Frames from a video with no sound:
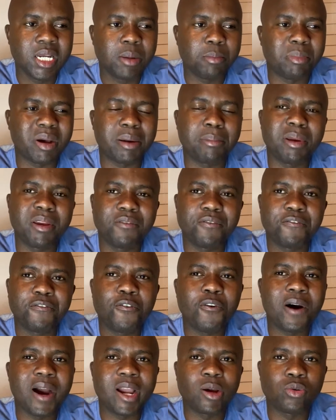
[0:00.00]
But
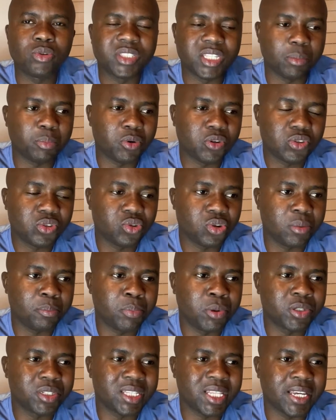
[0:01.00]
before I was supposed to
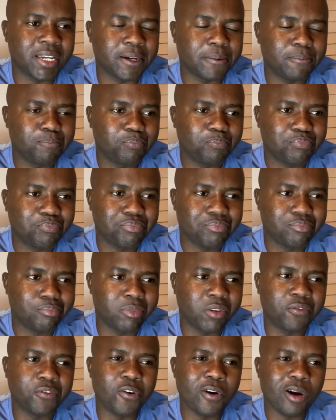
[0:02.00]
report there,
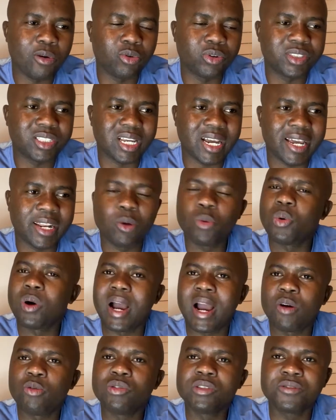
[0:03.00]
I
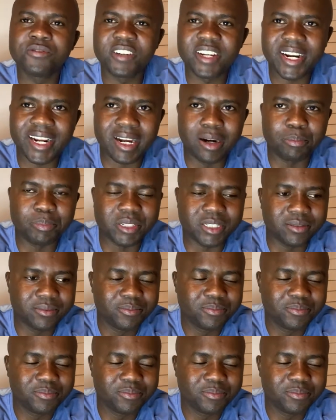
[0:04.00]
was very happy.